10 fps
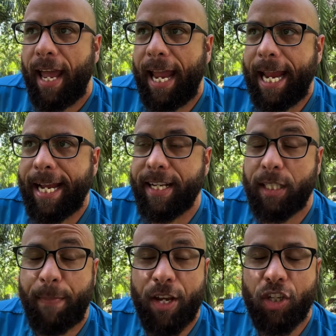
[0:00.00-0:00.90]
And
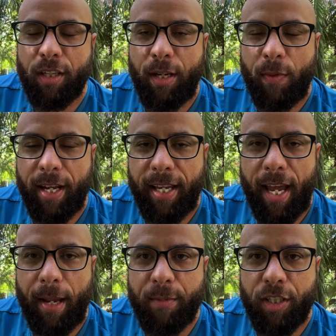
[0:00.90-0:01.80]
especially when it
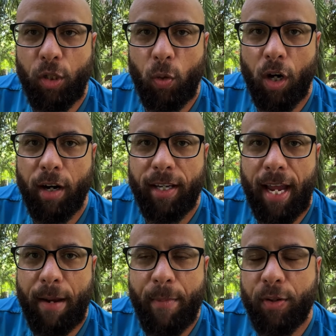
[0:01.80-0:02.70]
came to
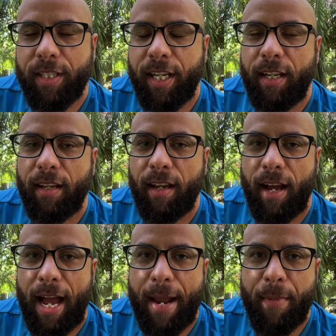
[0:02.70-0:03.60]
Hurricane Milton,
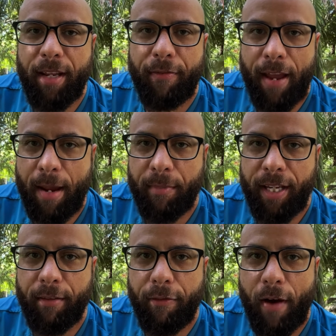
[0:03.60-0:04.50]
I had many
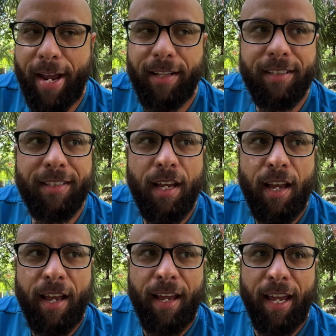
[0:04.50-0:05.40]
family and friends
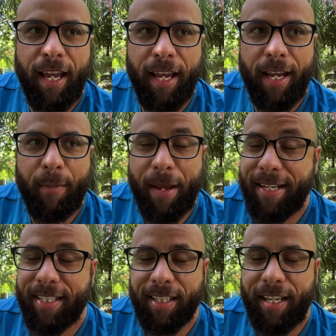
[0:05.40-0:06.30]
in
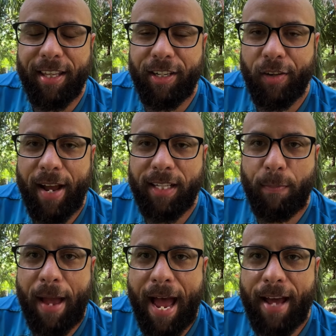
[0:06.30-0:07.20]
basically the
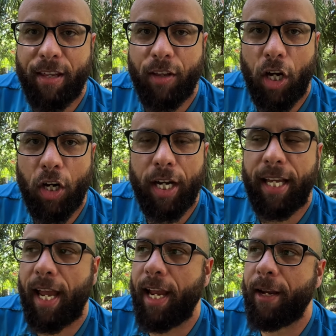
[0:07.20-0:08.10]
direct path of the
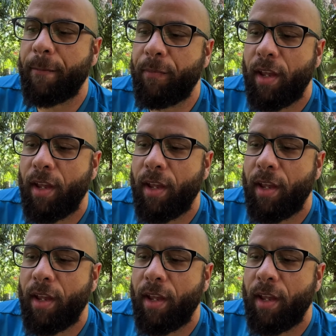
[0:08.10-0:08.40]
hurricane.